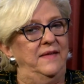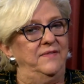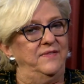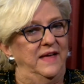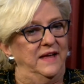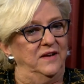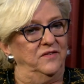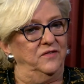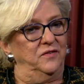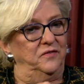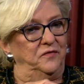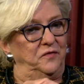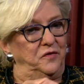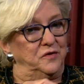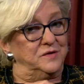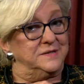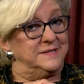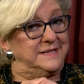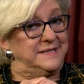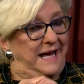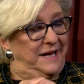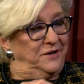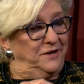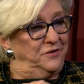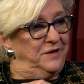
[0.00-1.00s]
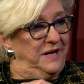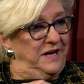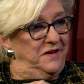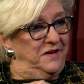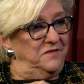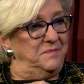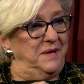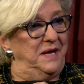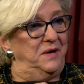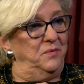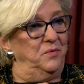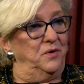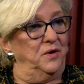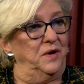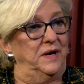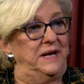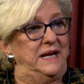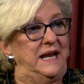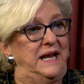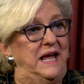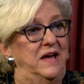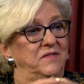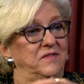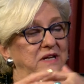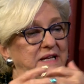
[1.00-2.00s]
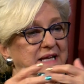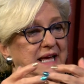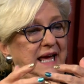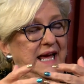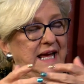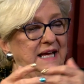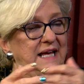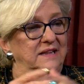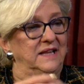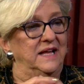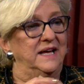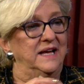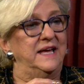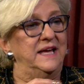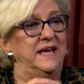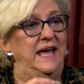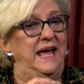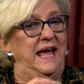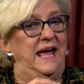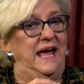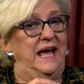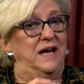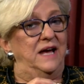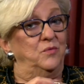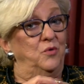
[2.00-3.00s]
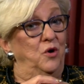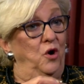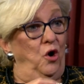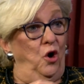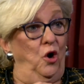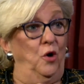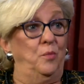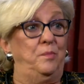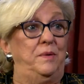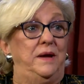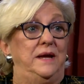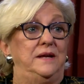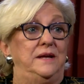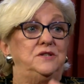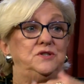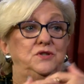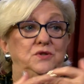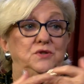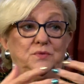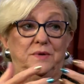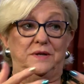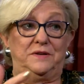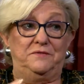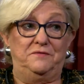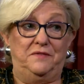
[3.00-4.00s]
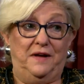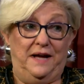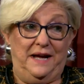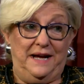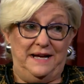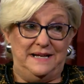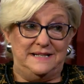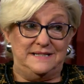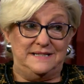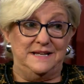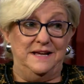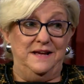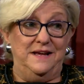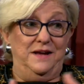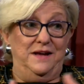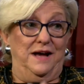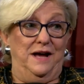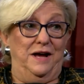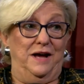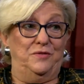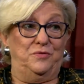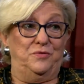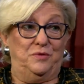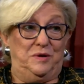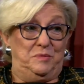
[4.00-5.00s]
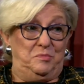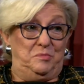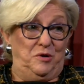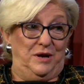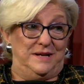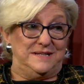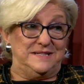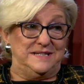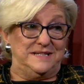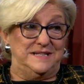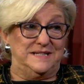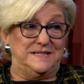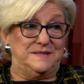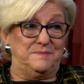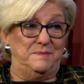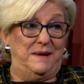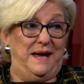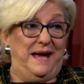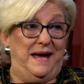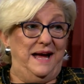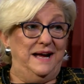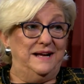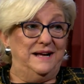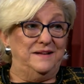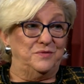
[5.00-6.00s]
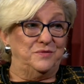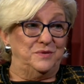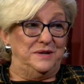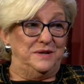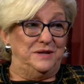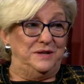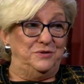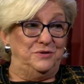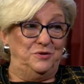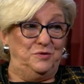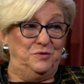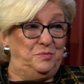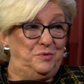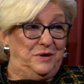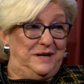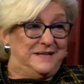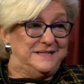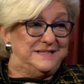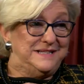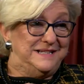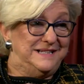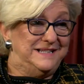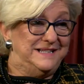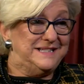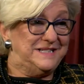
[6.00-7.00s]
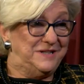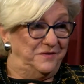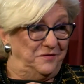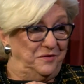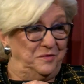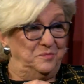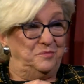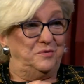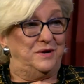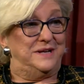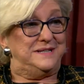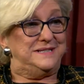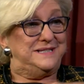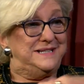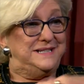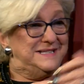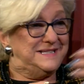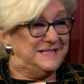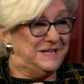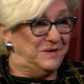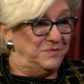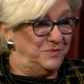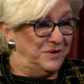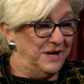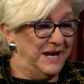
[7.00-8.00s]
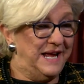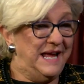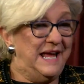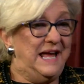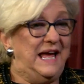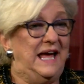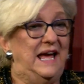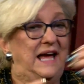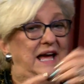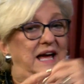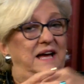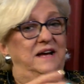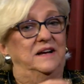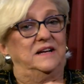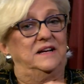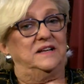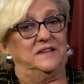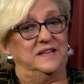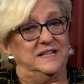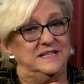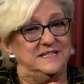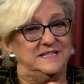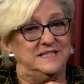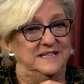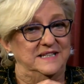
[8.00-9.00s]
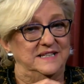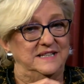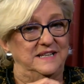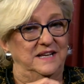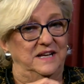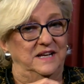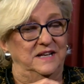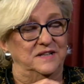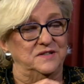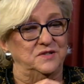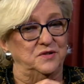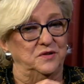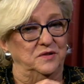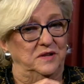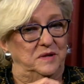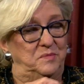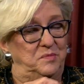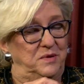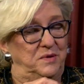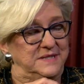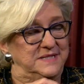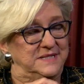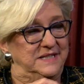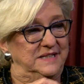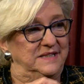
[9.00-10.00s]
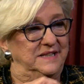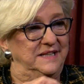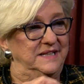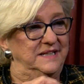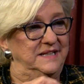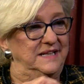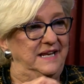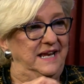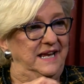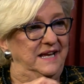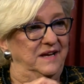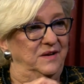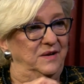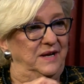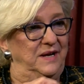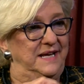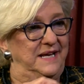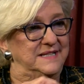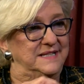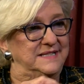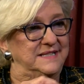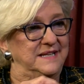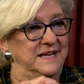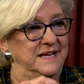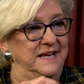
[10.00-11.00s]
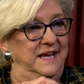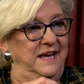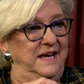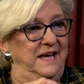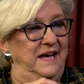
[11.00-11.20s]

Then the first Saturday of May, we're going to have a gala, and we're hoping to invite three presidents back, three new presidents, different presidents that were Clinton, certainly President Clinton has